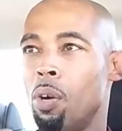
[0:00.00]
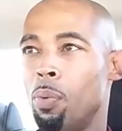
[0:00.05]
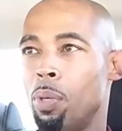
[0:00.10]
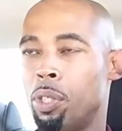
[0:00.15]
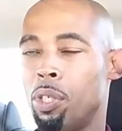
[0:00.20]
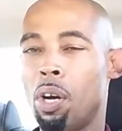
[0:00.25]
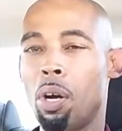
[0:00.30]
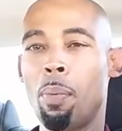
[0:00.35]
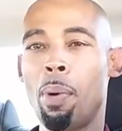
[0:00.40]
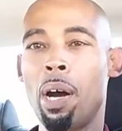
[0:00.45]
We
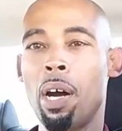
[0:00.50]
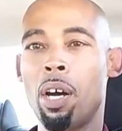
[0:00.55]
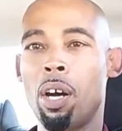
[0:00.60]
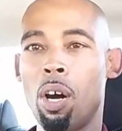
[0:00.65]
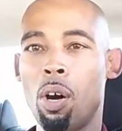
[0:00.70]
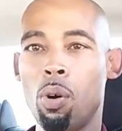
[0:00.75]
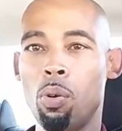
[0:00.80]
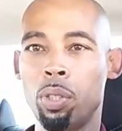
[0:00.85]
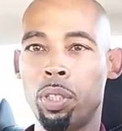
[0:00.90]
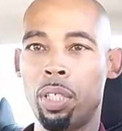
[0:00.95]
talk about
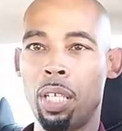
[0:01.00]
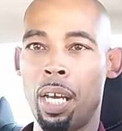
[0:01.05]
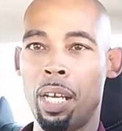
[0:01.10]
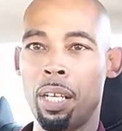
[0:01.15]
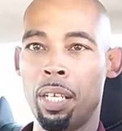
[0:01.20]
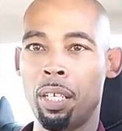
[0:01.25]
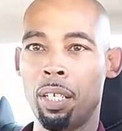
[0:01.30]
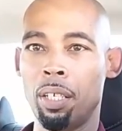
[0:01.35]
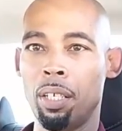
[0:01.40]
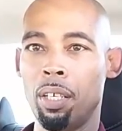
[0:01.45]
goal
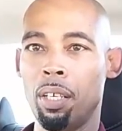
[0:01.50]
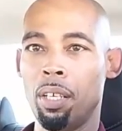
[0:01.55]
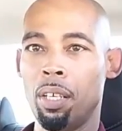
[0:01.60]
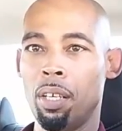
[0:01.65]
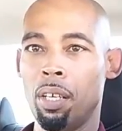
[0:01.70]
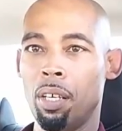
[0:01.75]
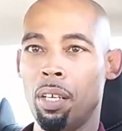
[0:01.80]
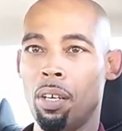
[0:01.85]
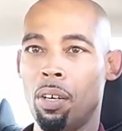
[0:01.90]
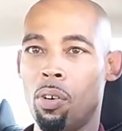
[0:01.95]
setting
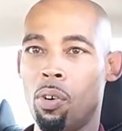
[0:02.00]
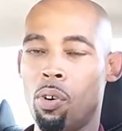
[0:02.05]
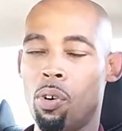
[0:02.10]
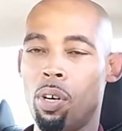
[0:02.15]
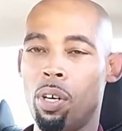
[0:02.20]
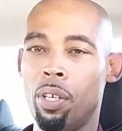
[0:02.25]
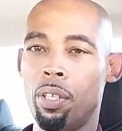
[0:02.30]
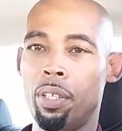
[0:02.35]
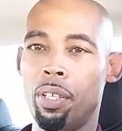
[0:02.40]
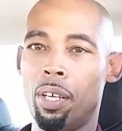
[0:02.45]

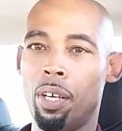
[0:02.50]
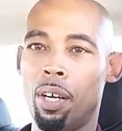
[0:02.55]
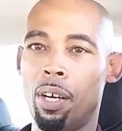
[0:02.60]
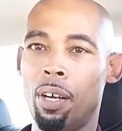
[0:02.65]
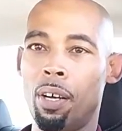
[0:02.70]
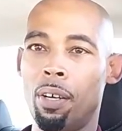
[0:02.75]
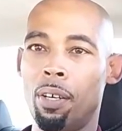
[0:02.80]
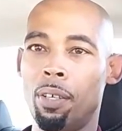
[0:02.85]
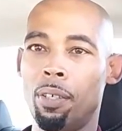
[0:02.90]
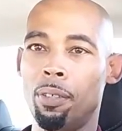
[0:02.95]
on
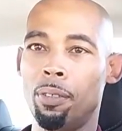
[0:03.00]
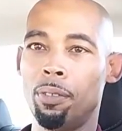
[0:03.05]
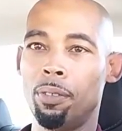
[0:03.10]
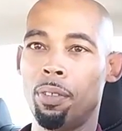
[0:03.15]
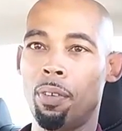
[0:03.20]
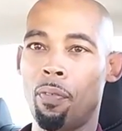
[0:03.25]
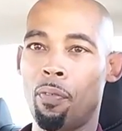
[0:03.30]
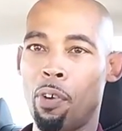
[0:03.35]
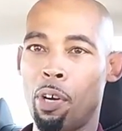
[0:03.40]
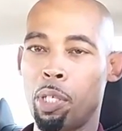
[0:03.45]
the
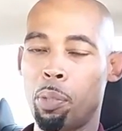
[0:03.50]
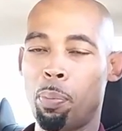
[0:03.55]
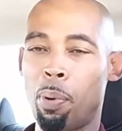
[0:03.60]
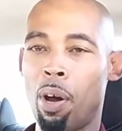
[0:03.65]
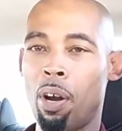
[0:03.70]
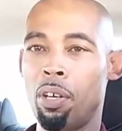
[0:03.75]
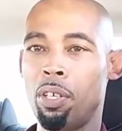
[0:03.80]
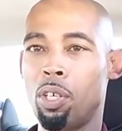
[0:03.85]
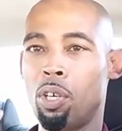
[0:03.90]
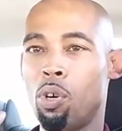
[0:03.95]
first
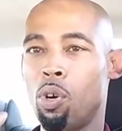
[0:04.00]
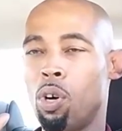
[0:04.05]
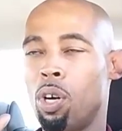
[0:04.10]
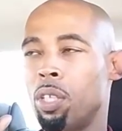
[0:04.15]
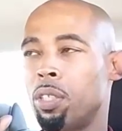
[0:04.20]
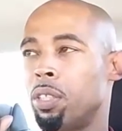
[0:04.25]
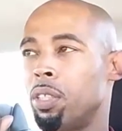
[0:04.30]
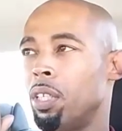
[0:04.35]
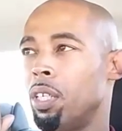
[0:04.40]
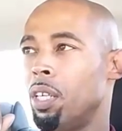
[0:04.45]
part of the
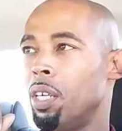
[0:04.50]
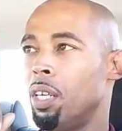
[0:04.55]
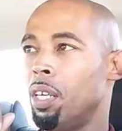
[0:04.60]
course.